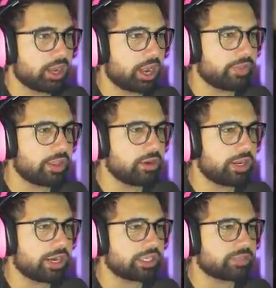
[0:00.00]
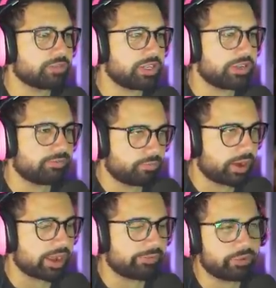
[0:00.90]
And then you need an S M G
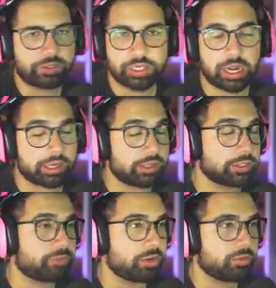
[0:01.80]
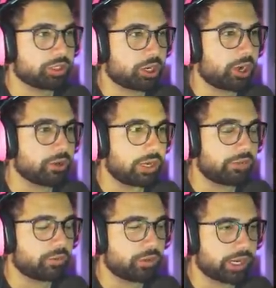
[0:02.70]
right after the shotgun. That's pretty much all you need
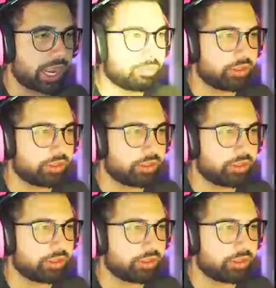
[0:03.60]
to win a game